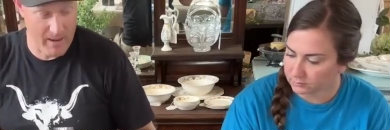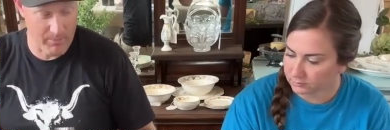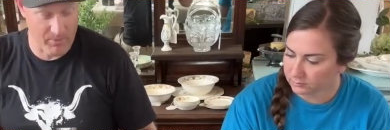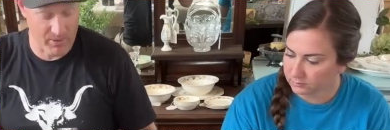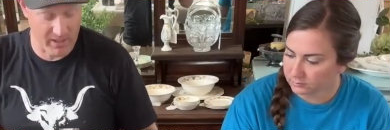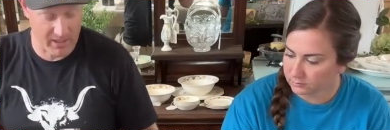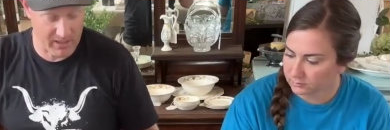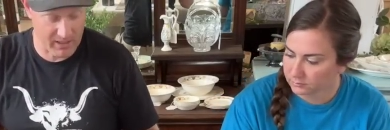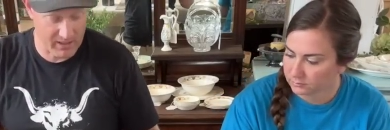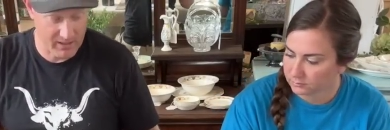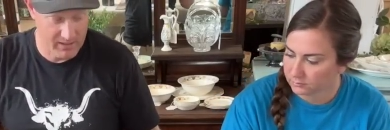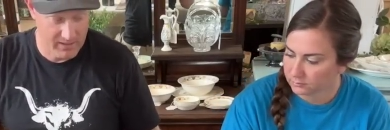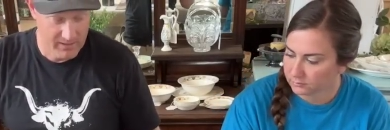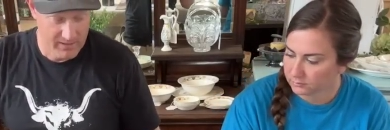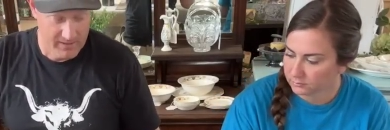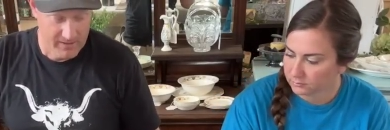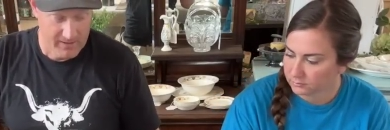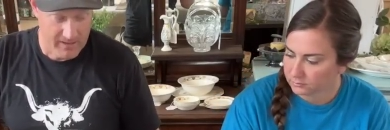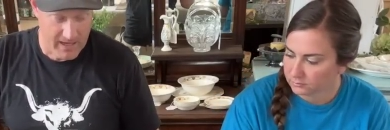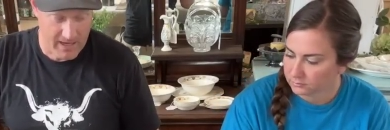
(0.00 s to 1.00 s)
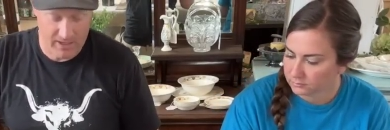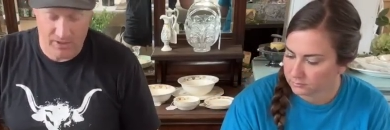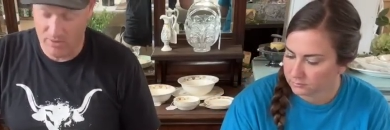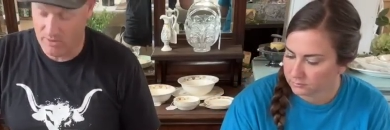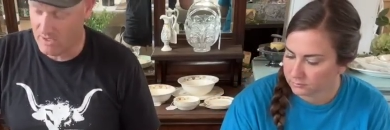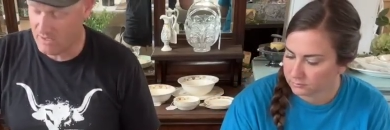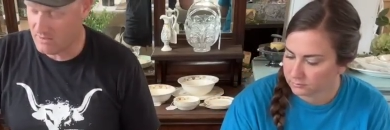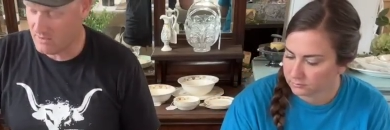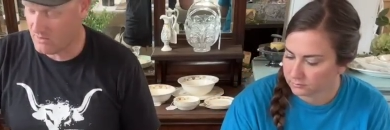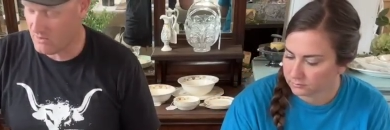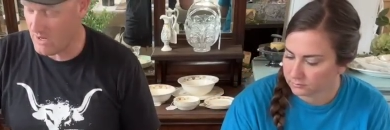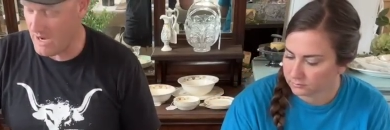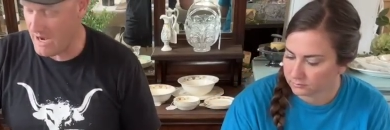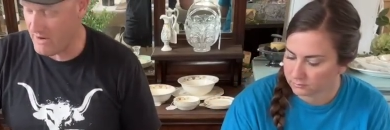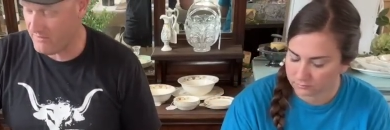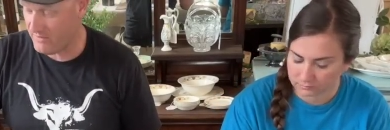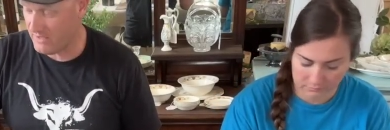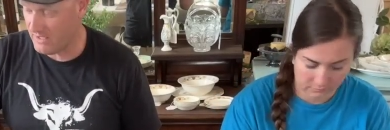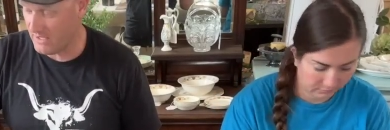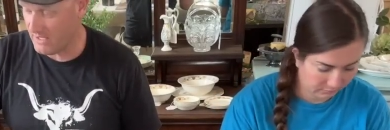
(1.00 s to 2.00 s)
Speaker 1: fabric and you get the
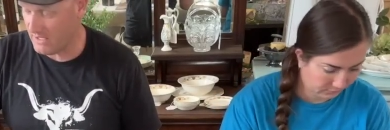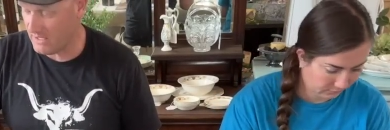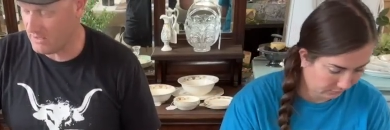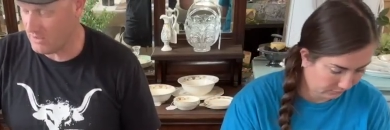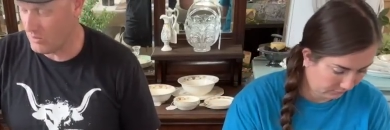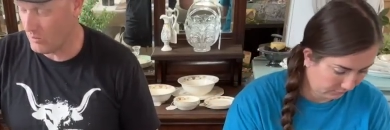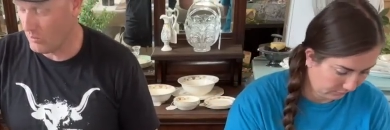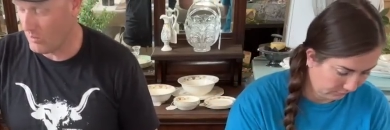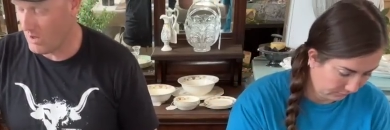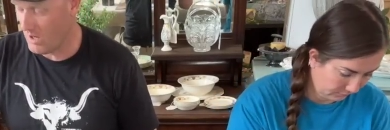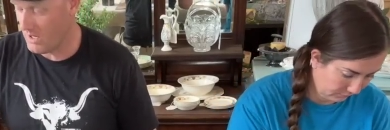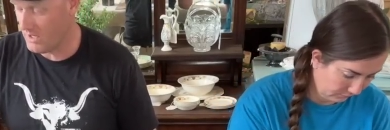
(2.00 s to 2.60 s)
craft kit, you